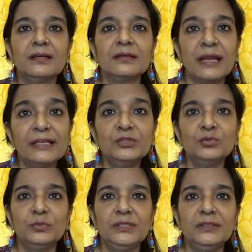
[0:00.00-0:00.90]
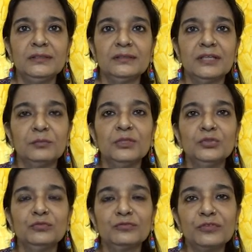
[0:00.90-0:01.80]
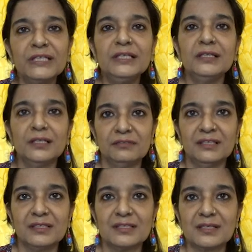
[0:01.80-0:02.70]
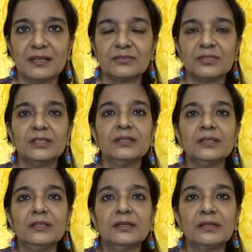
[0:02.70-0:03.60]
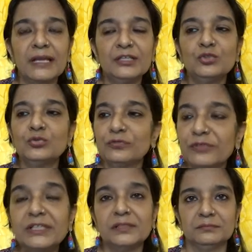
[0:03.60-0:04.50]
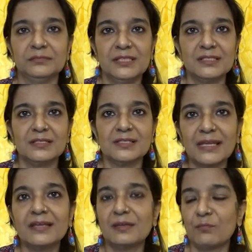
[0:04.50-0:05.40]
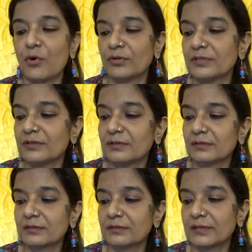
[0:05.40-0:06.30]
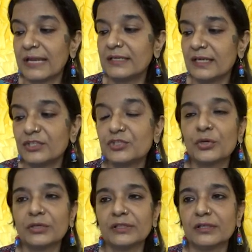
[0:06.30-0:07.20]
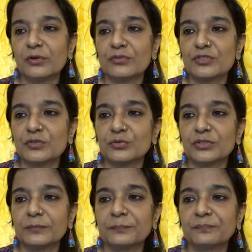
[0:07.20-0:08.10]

Right to be able to freely live in this country. Right to freedom is a second important right ensured in the Constitution.